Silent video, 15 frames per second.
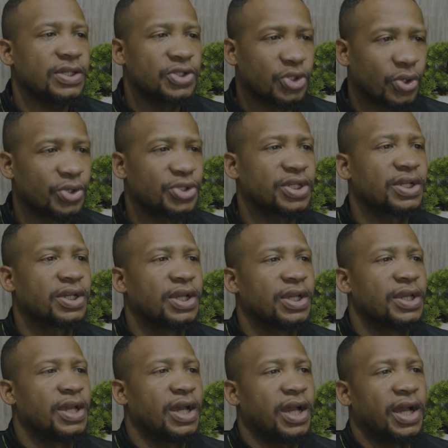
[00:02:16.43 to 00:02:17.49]
Georgia,
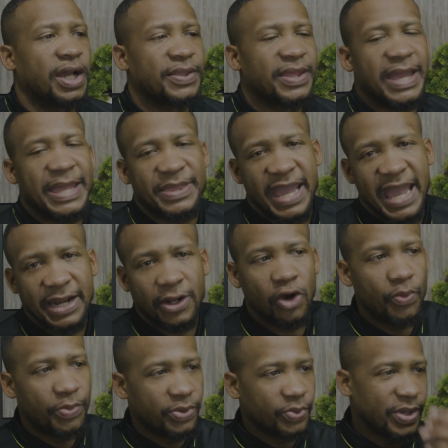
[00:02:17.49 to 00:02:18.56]
they had an
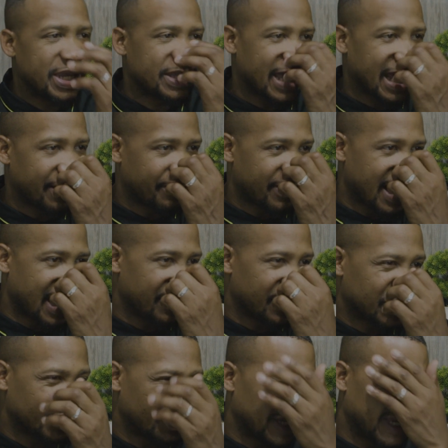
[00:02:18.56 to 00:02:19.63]
open week. They had a bye
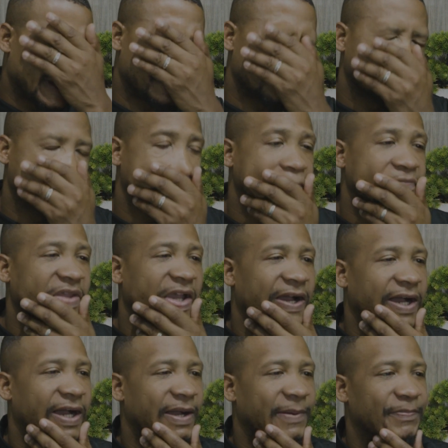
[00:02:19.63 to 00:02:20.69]
this week.
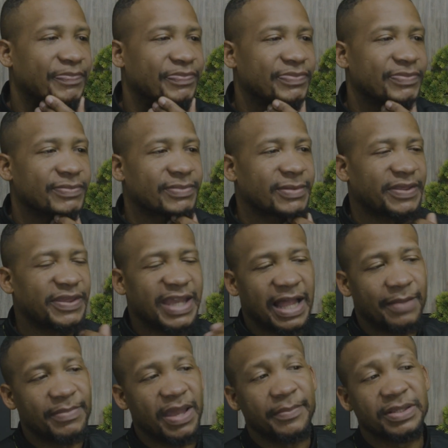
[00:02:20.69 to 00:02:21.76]
I think
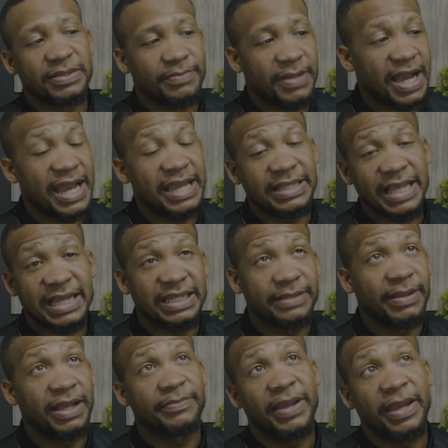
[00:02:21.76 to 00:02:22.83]
Alabama's bye is actually
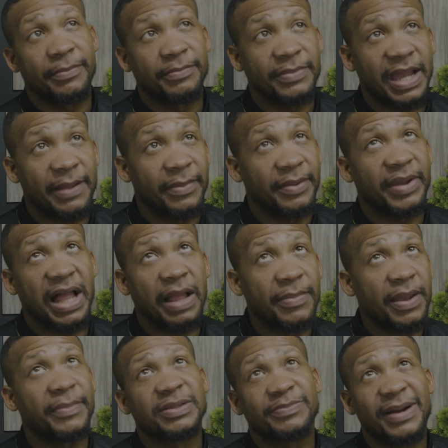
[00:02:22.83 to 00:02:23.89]

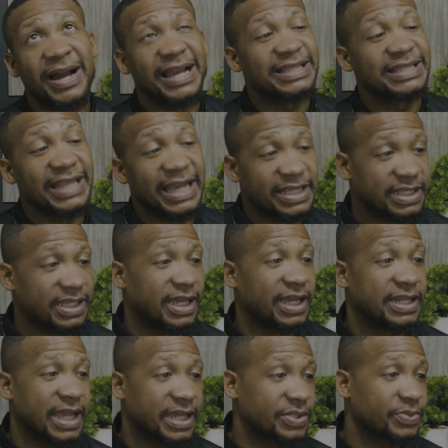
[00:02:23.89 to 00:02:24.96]
Alabama's bye is
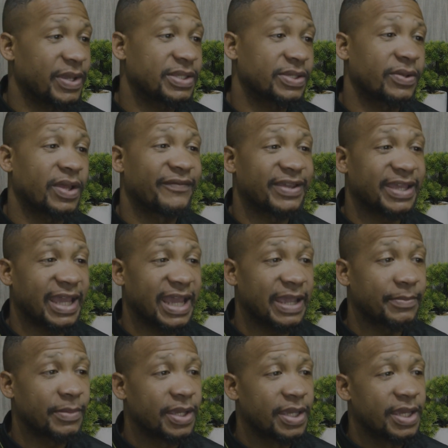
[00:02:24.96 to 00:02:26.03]
next week. They'll have a
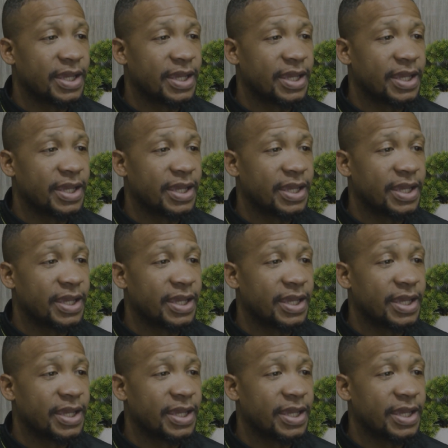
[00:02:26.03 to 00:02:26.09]
game.